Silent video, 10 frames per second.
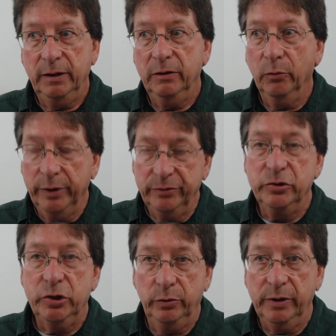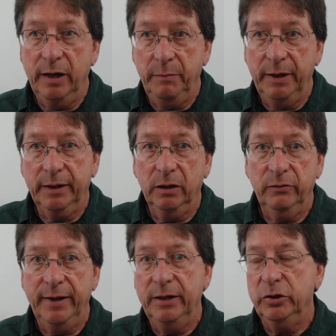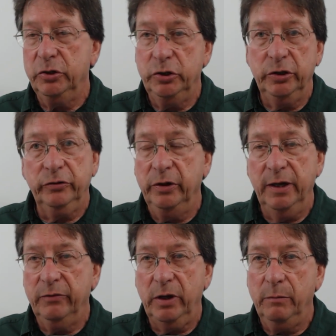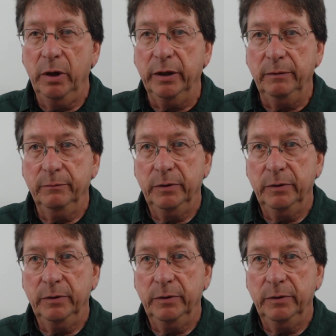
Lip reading: And the reason she was on a Medicare Advantage is she just didn't have a lot of money.